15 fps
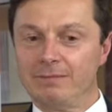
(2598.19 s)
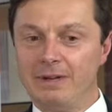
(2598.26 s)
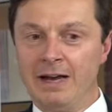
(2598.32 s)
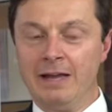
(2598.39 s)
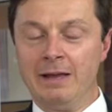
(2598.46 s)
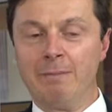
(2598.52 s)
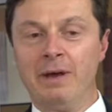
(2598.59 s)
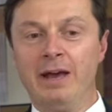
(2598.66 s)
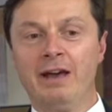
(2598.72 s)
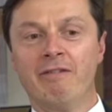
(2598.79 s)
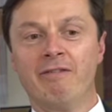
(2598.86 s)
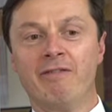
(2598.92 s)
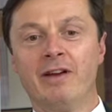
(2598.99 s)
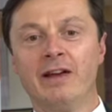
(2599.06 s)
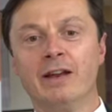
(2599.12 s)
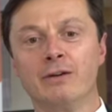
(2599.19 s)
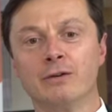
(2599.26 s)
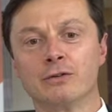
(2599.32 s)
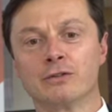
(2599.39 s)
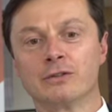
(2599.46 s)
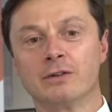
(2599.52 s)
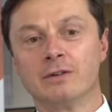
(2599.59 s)
IMF and
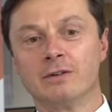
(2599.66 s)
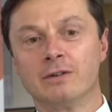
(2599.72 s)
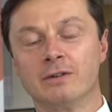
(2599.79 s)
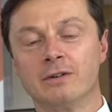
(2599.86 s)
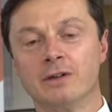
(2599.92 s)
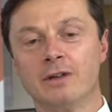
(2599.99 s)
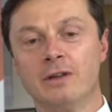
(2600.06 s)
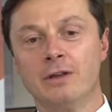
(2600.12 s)
also